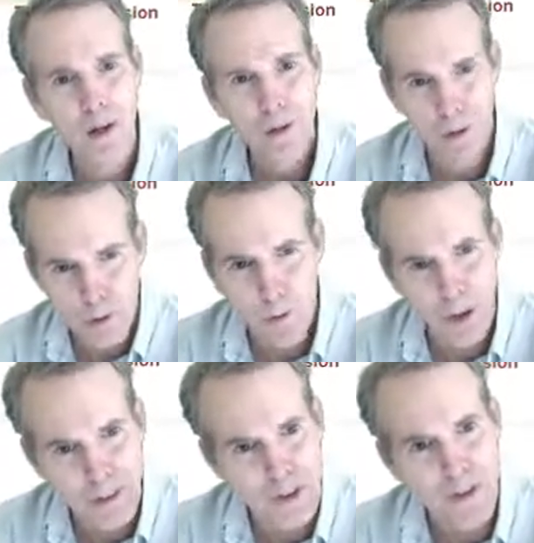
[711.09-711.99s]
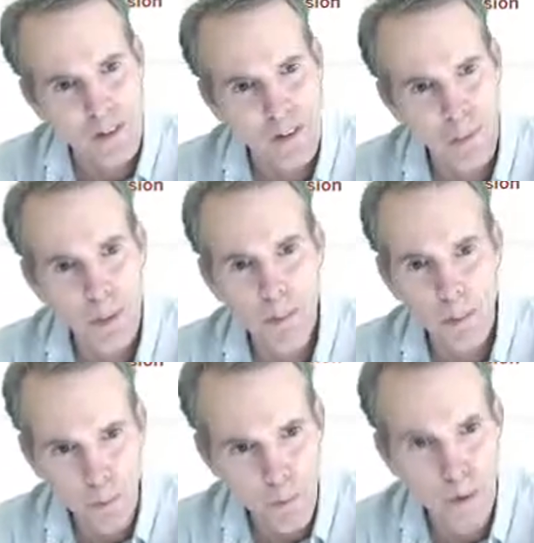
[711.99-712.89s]
So you want to talk to the
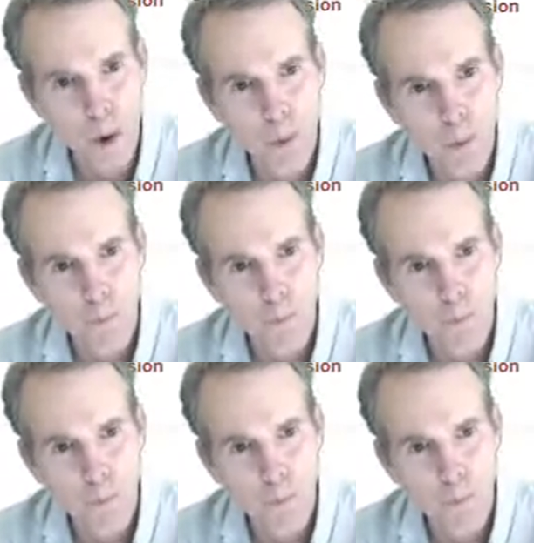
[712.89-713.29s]
people who know